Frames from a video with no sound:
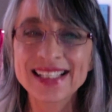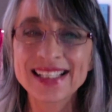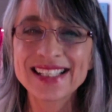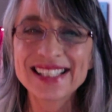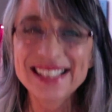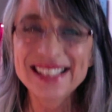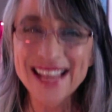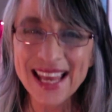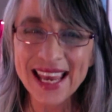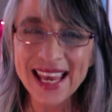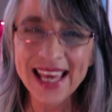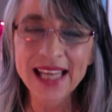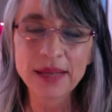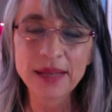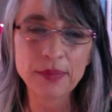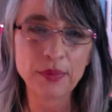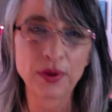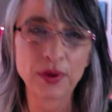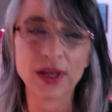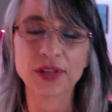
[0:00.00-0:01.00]
10
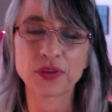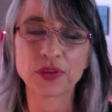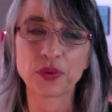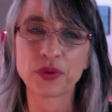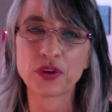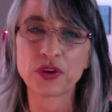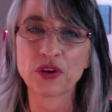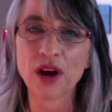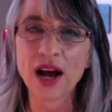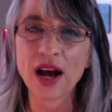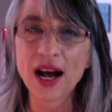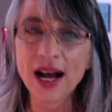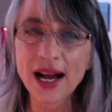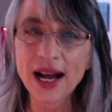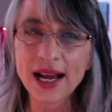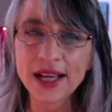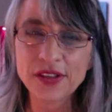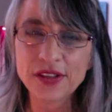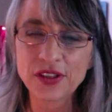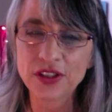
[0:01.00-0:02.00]
breaths with your
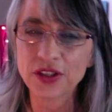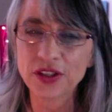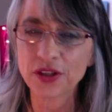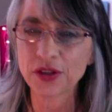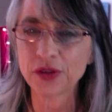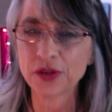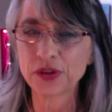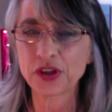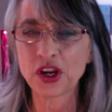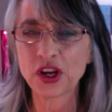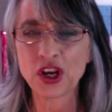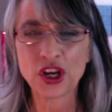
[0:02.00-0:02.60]
eyes closed,